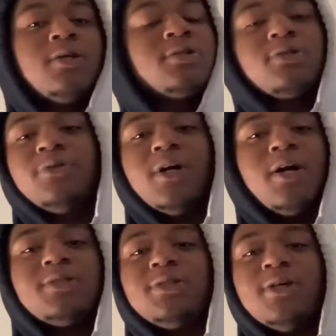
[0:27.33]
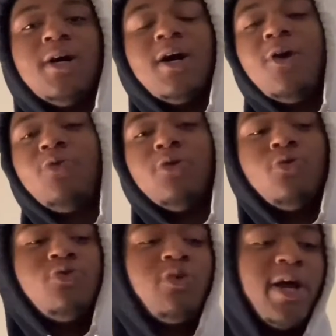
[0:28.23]
So y'all, so y'all, I don't know
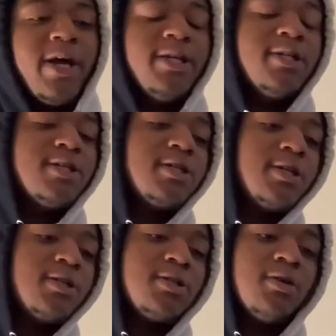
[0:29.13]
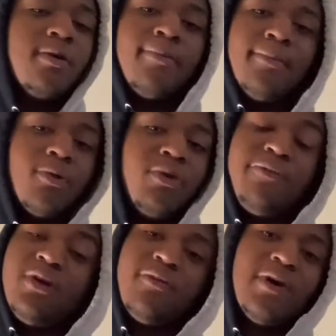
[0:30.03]
who granny this is, but we
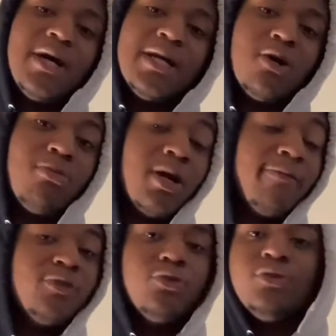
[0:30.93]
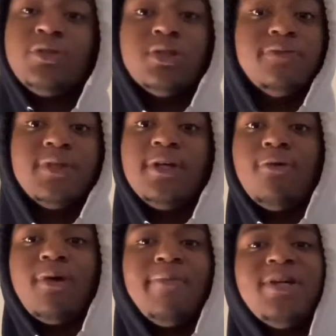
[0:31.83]
finna find out, bro. If you new to this video,
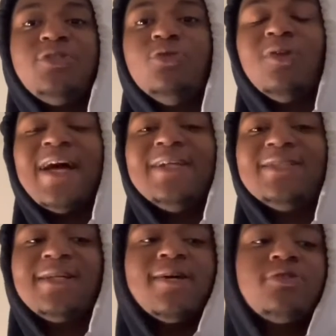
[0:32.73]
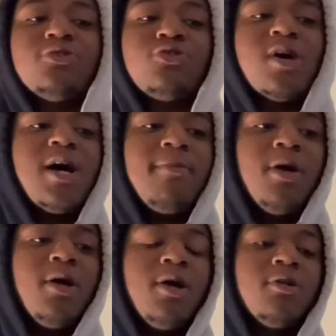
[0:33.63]
bro, make sure you like, share, and subscribe.
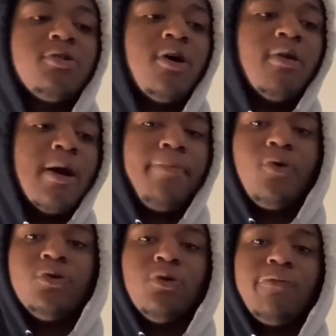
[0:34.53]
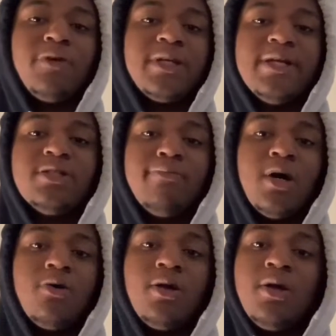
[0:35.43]
Turn that post notification
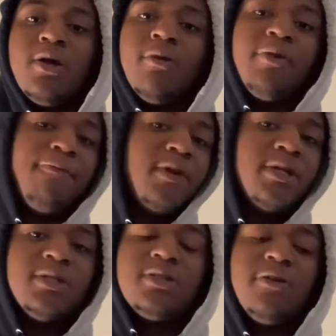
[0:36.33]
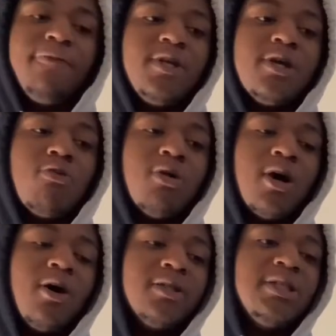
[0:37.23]
bell. We finna get to the video,
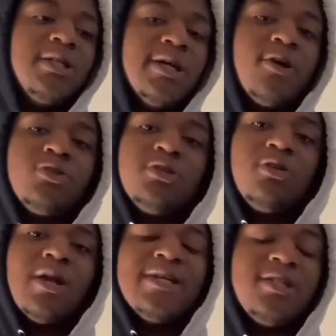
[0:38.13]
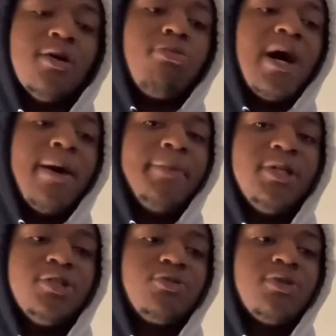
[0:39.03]
bro. Auntie Gail, she look like she a problem
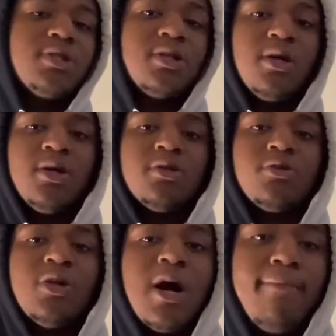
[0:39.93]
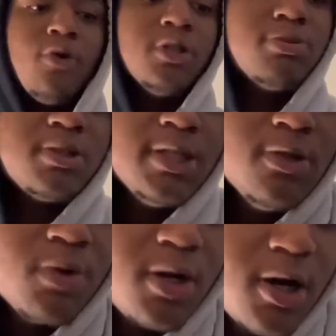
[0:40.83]
in these streets. So y'all boys
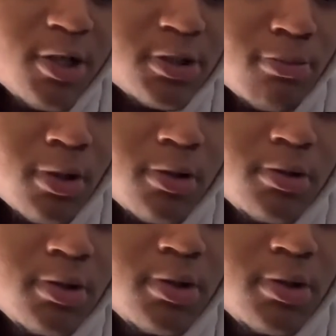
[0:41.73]
proceed with caution, bro.